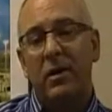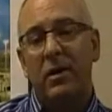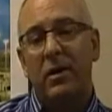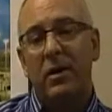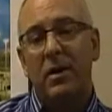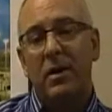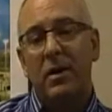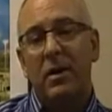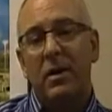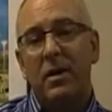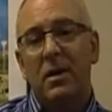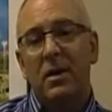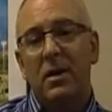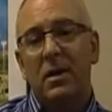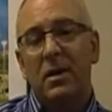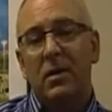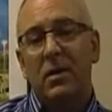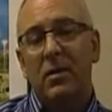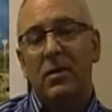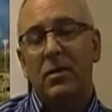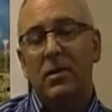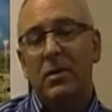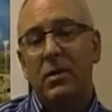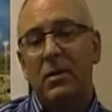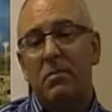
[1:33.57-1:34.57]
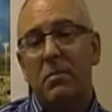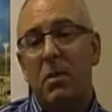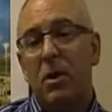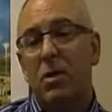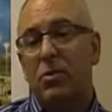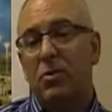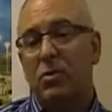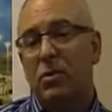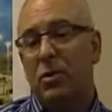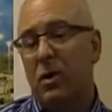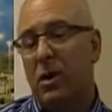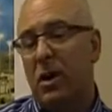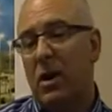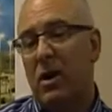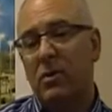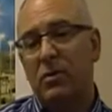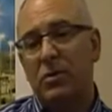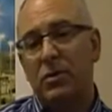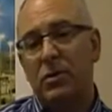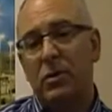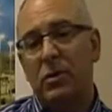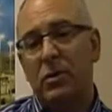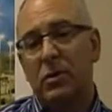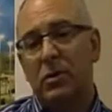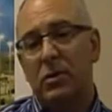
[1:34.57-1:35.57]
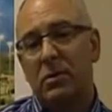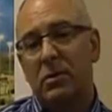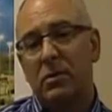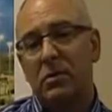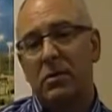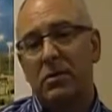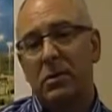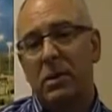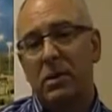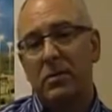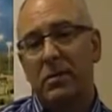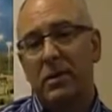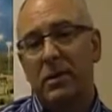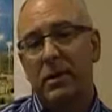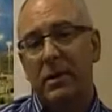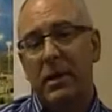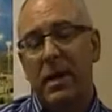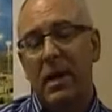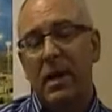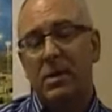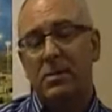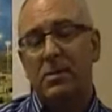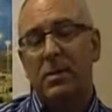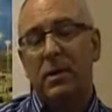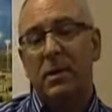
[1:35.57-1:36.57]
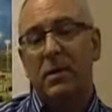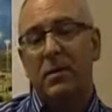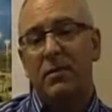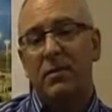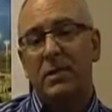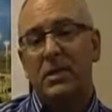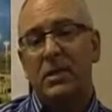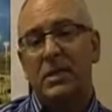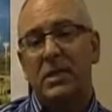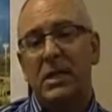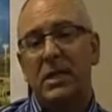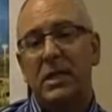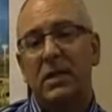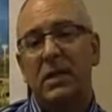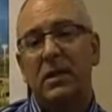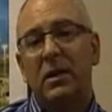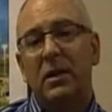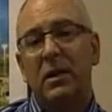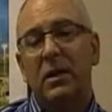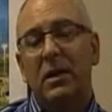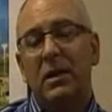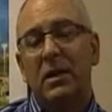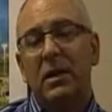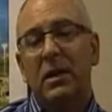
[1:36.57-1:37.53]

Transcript: uh, the multicultural I mean, aspect of the city.